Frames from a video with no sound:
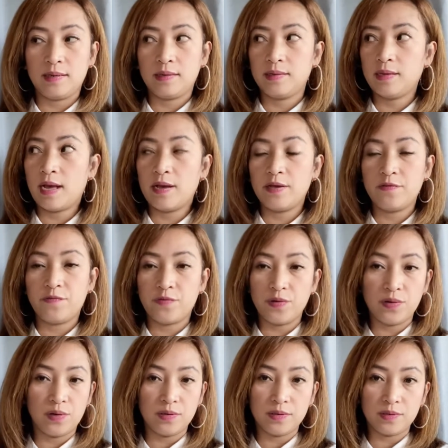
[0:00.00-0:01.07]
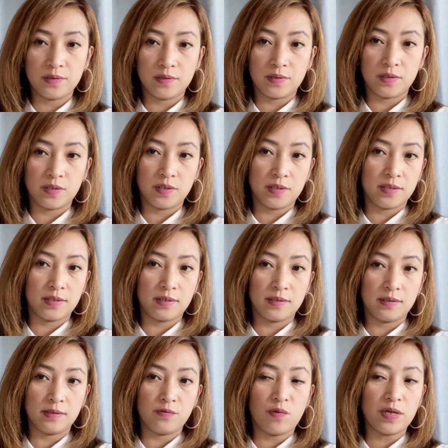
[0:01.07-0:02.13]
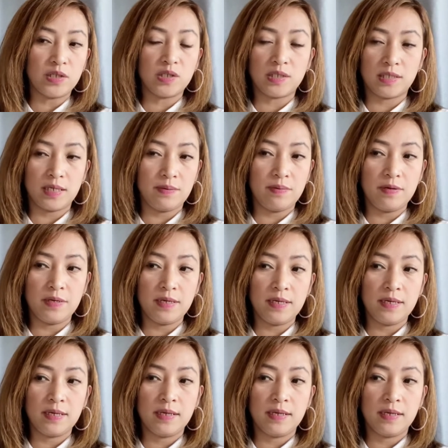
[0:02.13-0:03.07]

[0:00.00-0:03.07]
Now, if you don't watch TV,